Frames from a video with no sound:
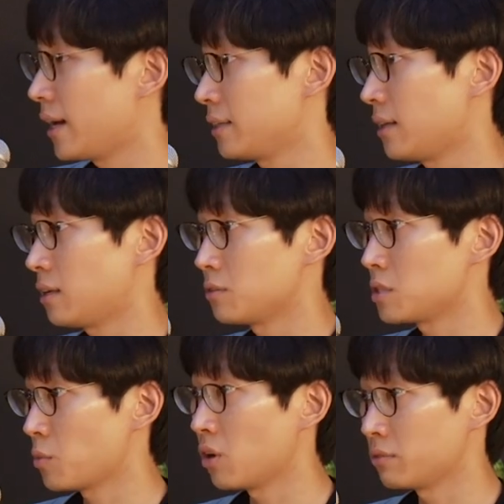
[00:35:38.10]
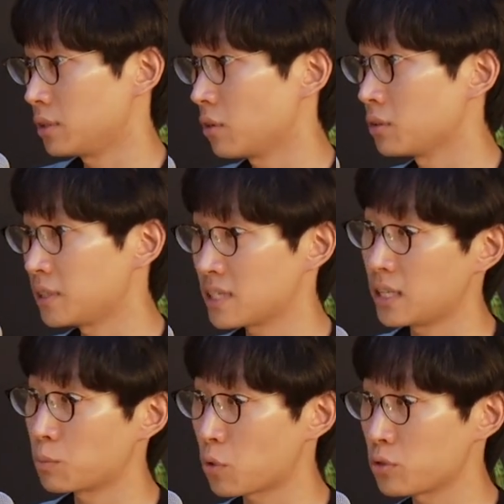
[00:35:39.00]
AI Town, Smallville, all
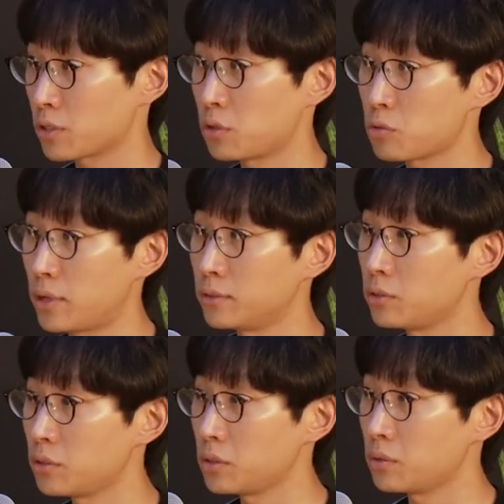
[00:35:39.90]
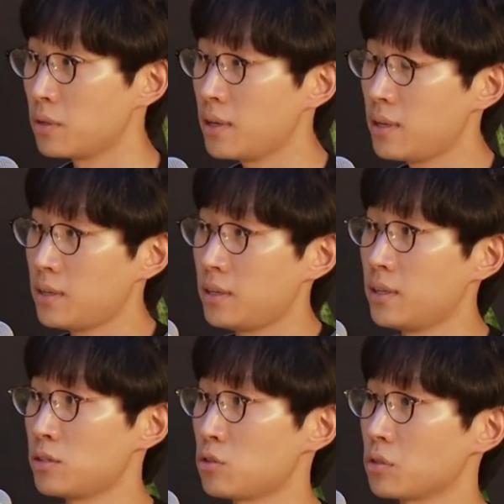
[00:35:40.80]
these kind of projects are trying to do
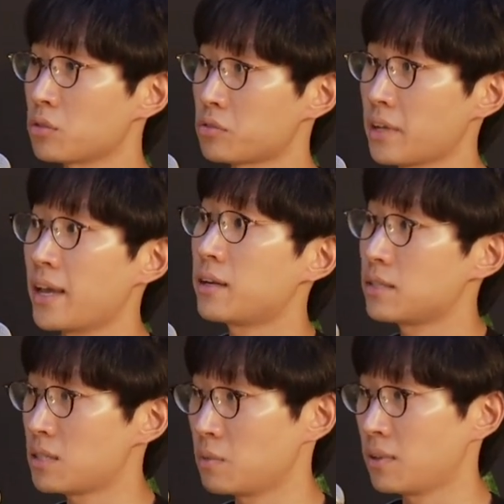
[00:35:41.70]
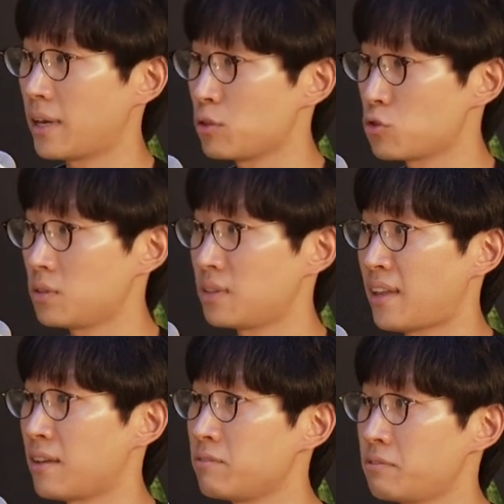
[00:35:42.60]
is to create a
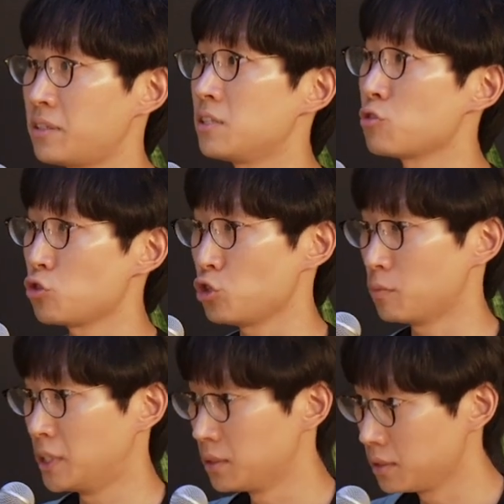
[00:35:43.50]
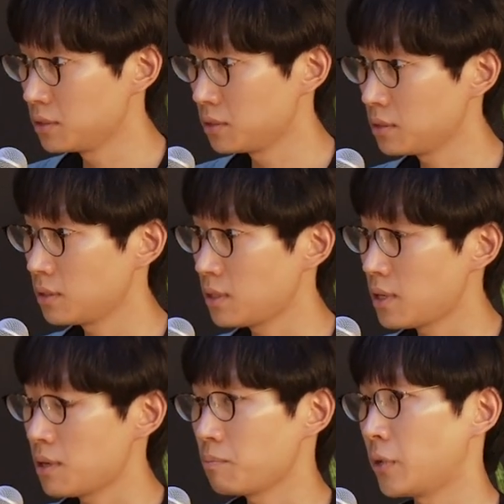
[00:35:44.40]
simulation that feels human.
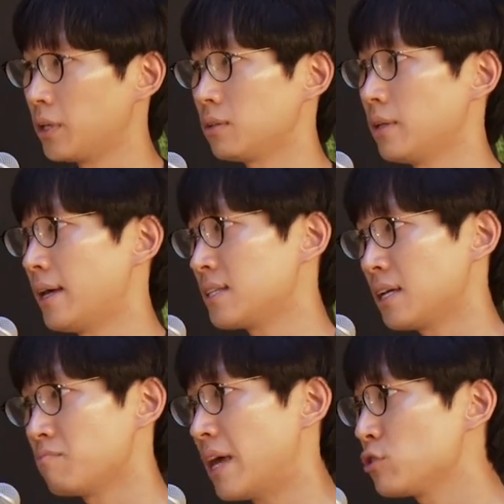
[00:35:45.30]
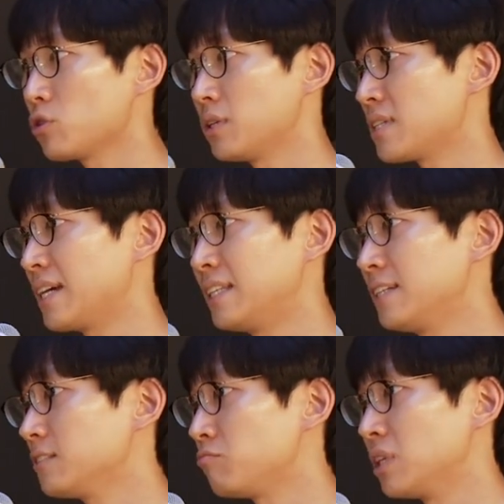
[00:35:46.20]
But as I mentioned, this
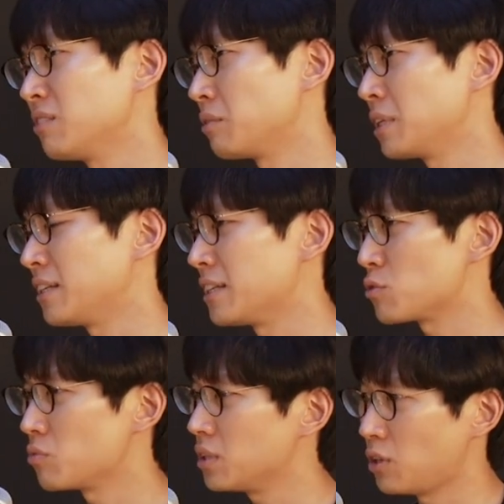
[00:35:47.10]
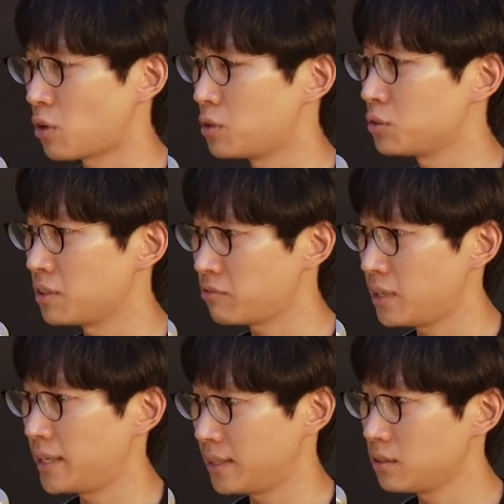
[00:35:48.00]
idea of believability is really hard to
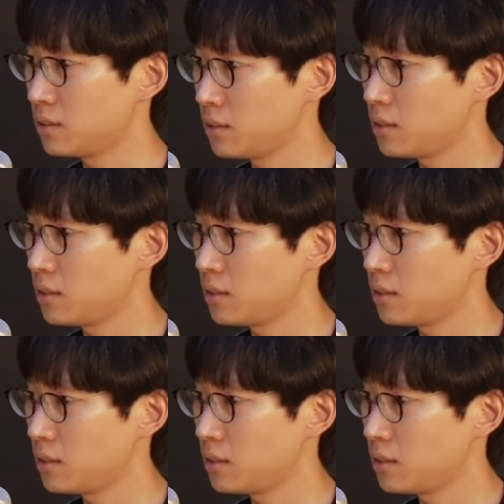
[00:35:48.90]
define,